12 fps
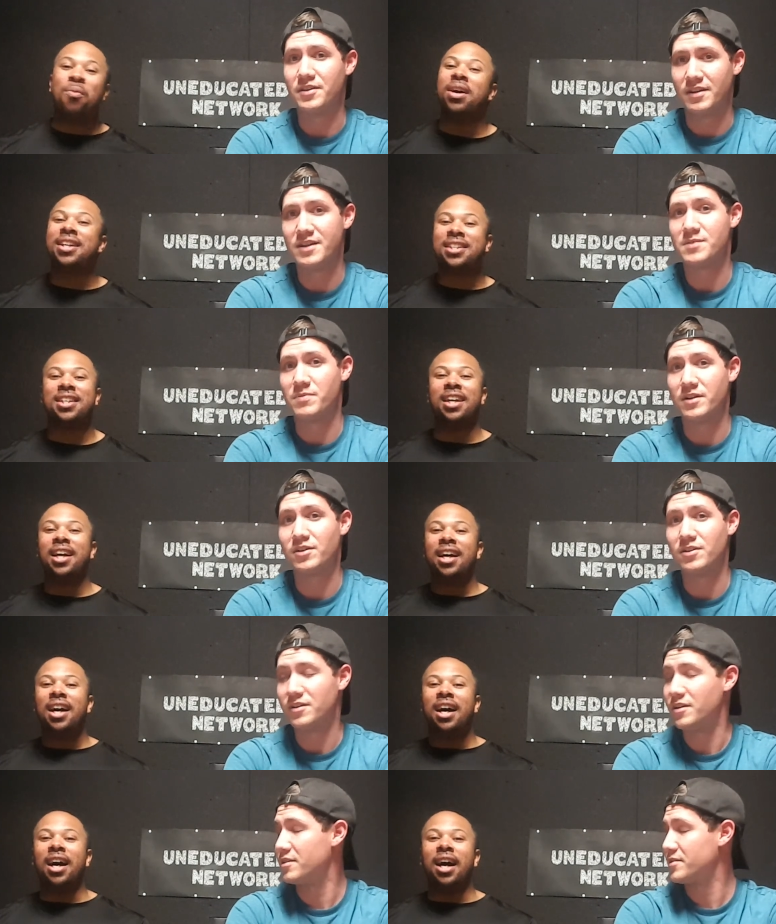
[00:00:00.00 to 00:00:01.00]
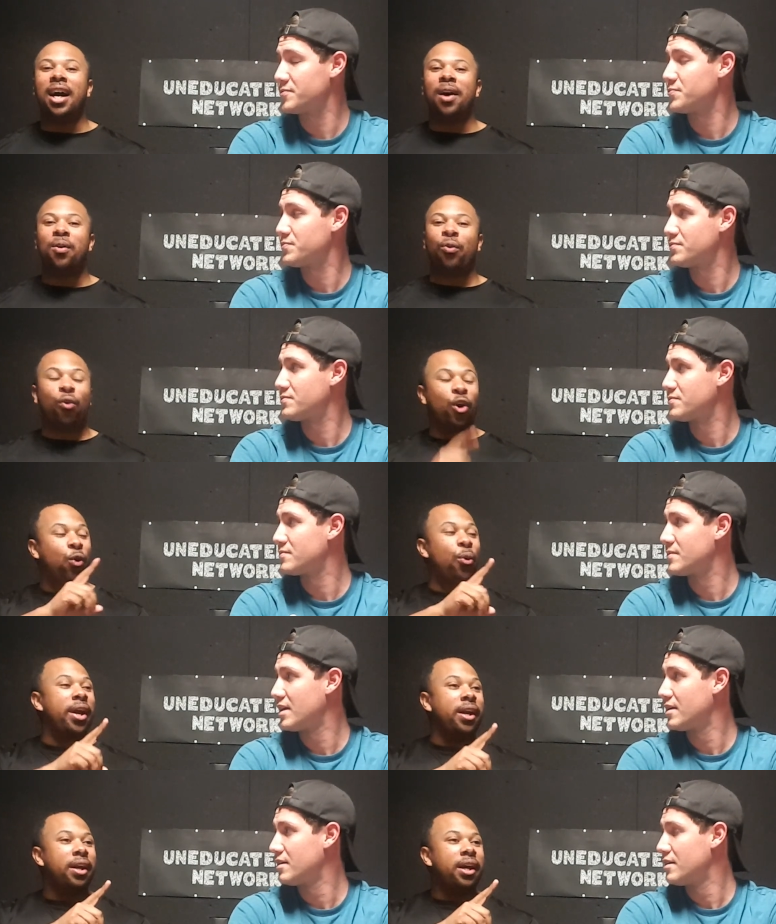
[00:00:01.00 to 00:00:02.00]
Speaker 1: good, much. Uh, real
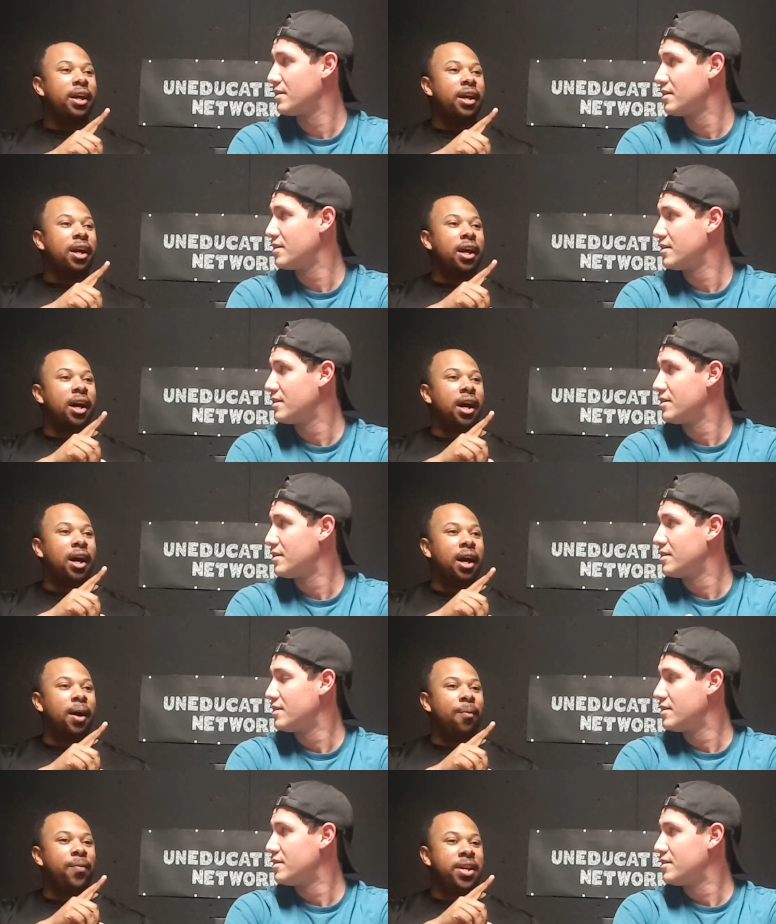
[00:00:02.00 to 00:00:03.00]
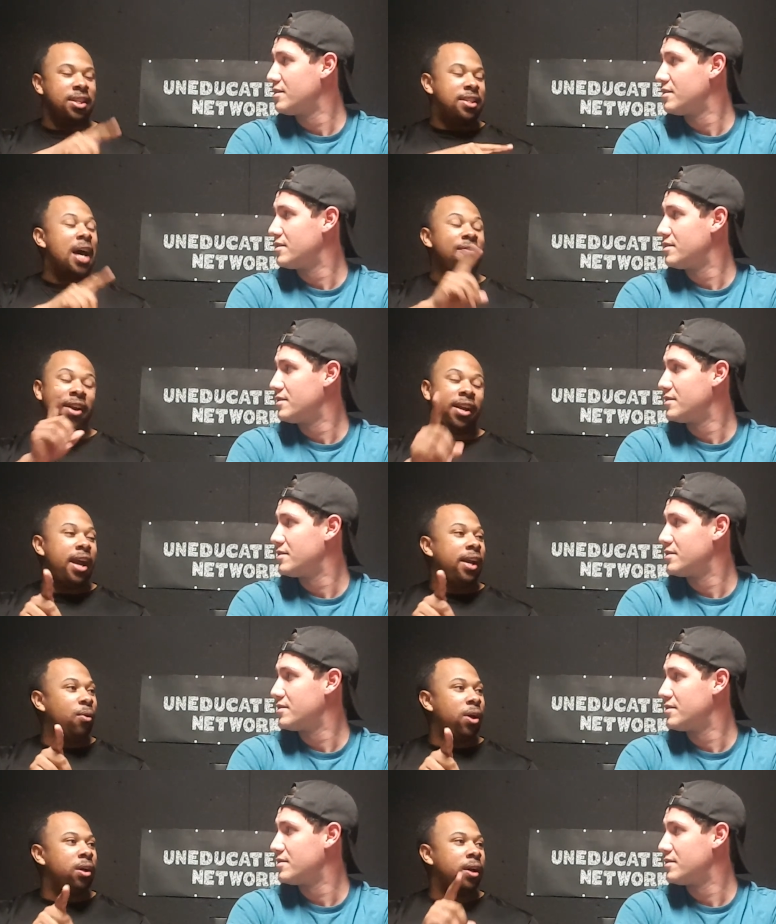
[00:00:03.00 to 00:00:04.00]
quick, uh, is it time for eight,
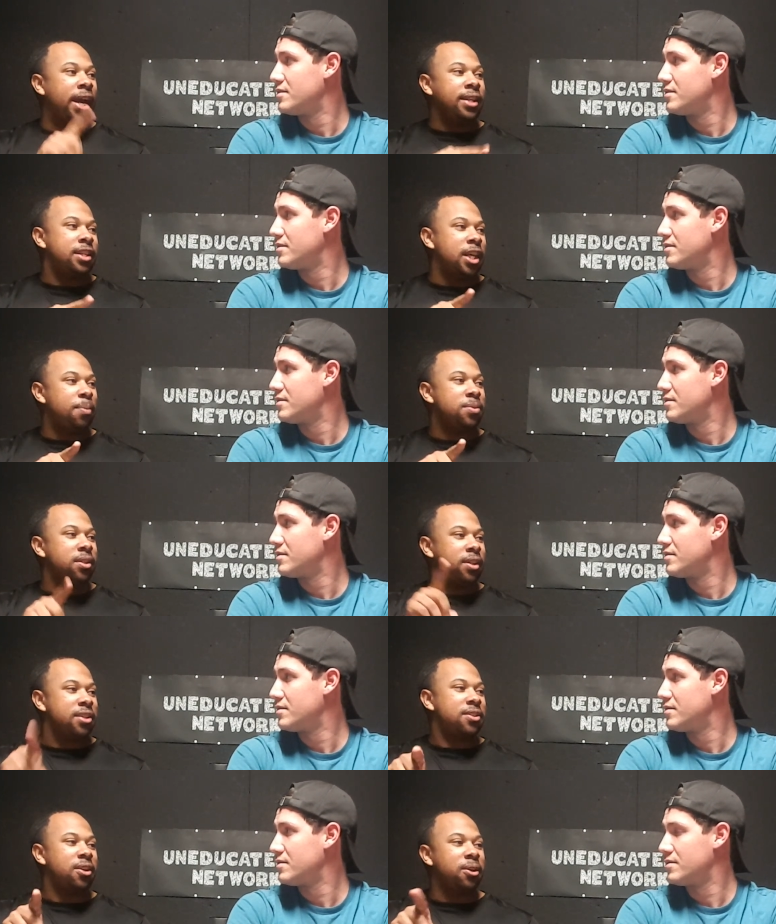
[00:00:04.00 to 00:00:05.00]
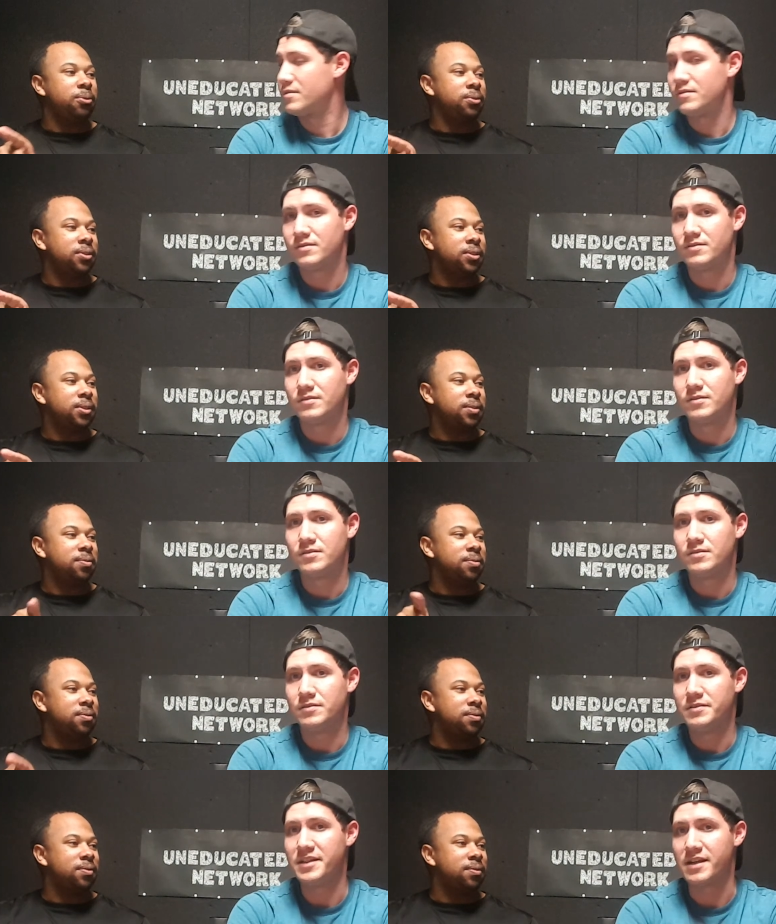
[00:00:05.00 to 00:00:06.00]
eight, uh, eight teams? Yes or no?
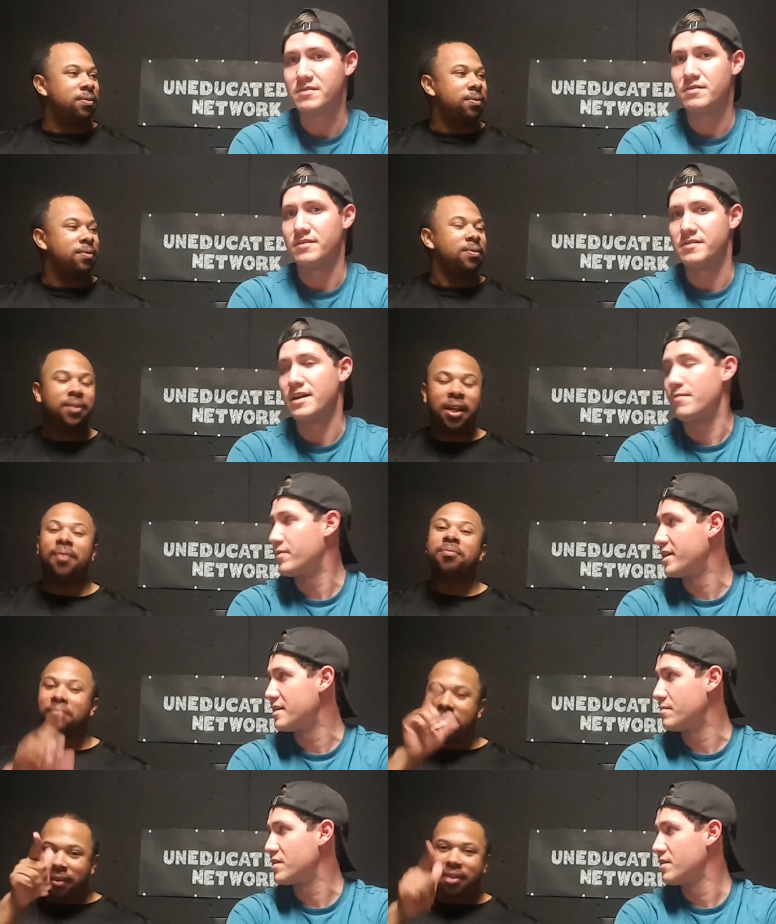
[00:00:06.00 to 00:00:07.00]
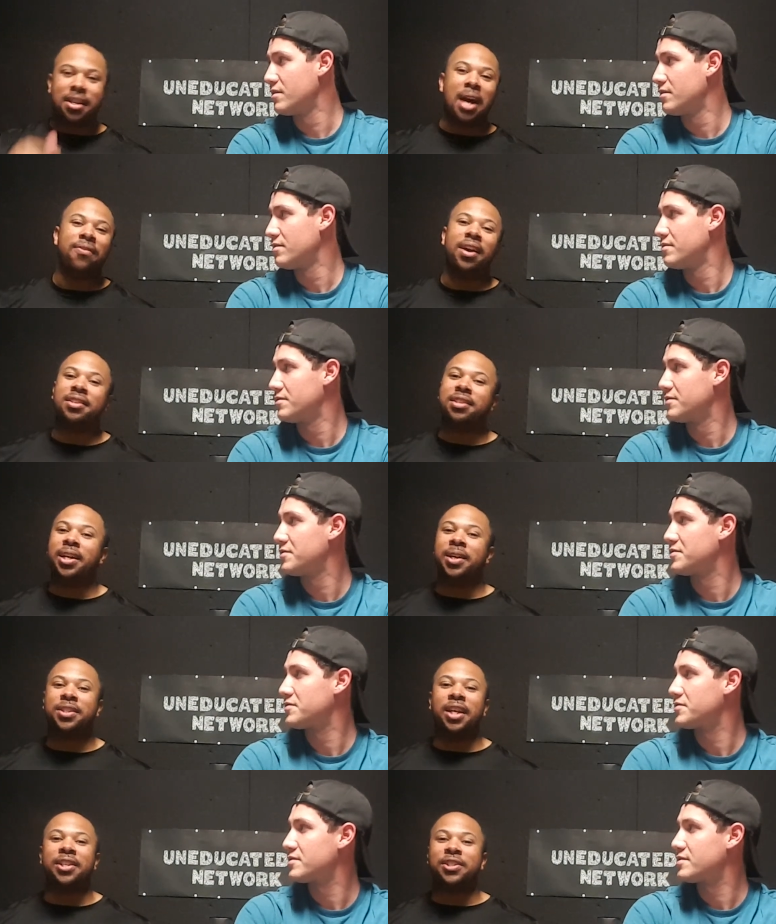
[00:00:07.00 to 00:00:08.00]
Speaker 2: Yes, it's time yeah. for eight teams.
Speaker 1: Time for eight
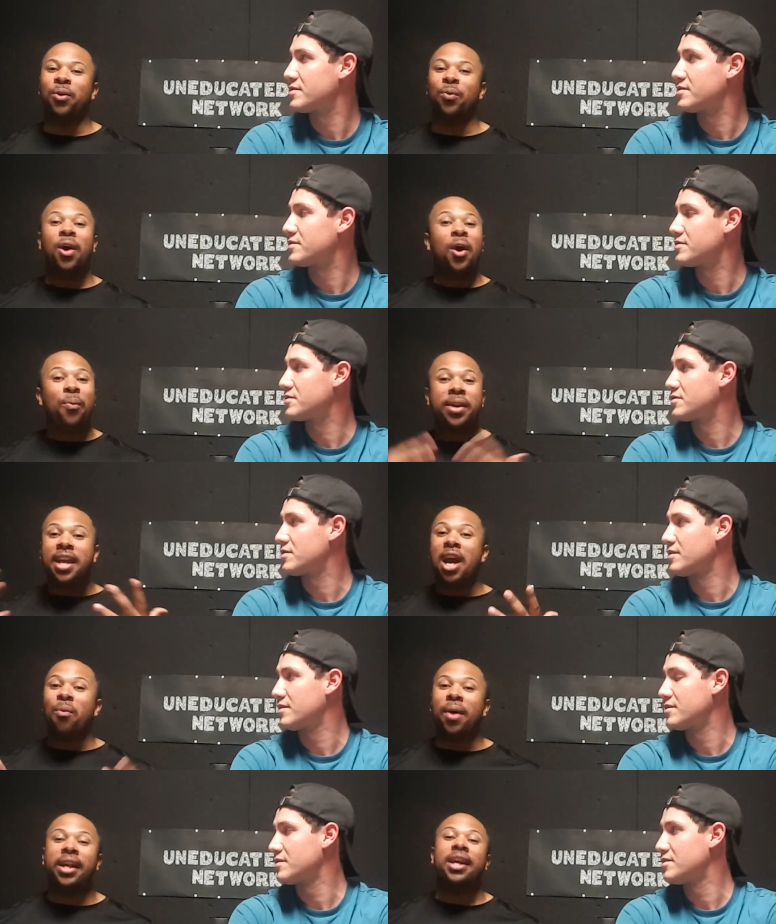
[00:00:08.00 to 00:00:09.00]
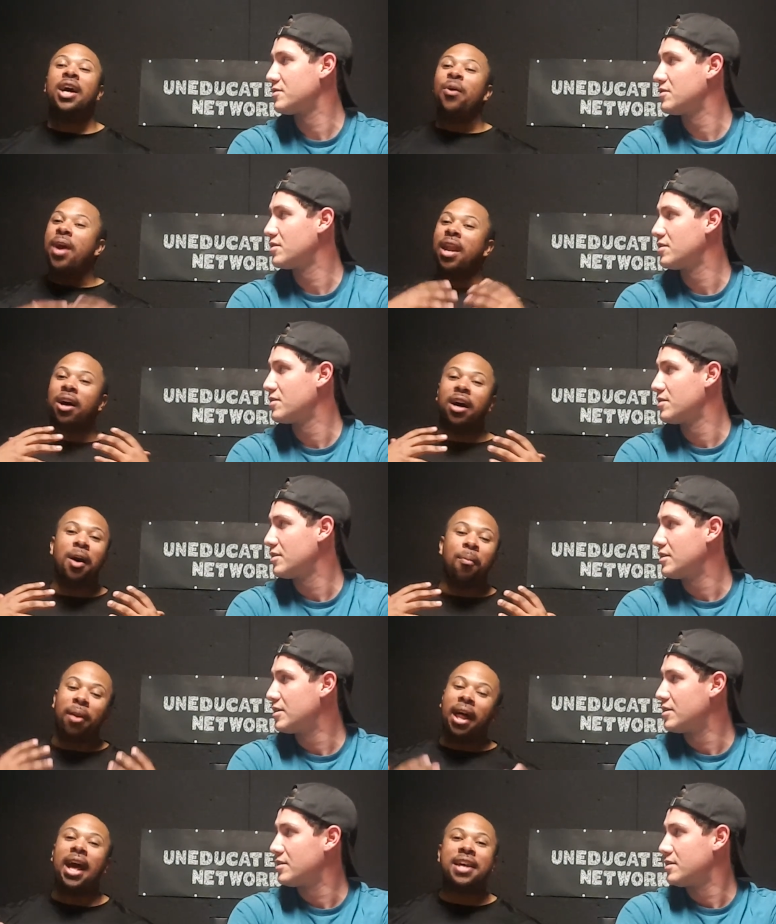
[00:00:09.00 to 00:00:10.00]
teams. Yeah, so we can't wait. We had a
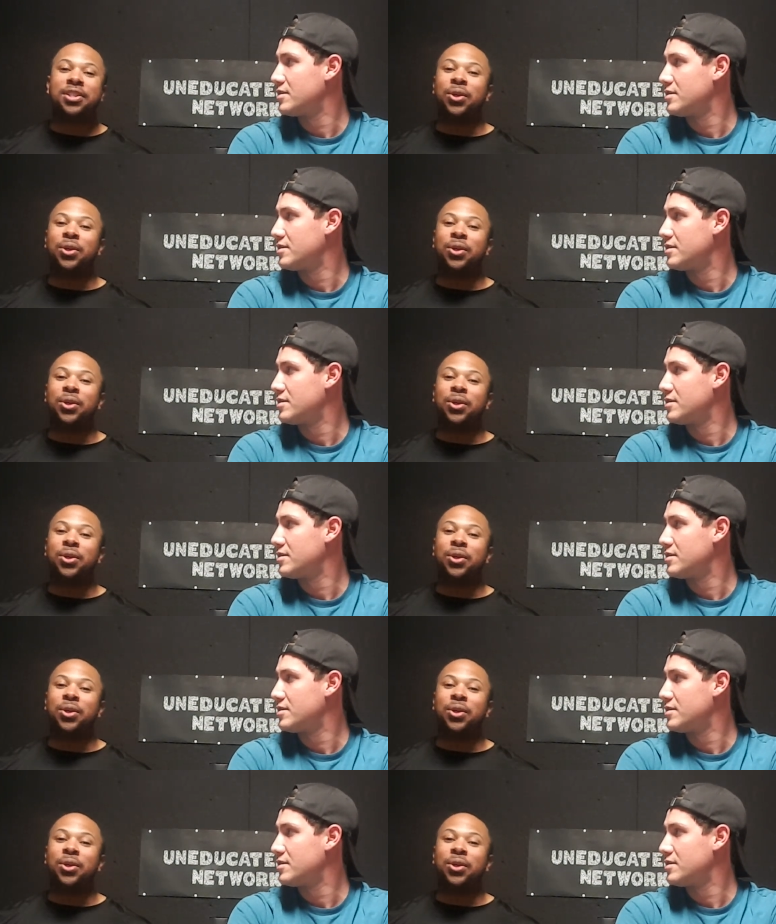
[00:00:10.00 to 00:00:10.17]
uh, blast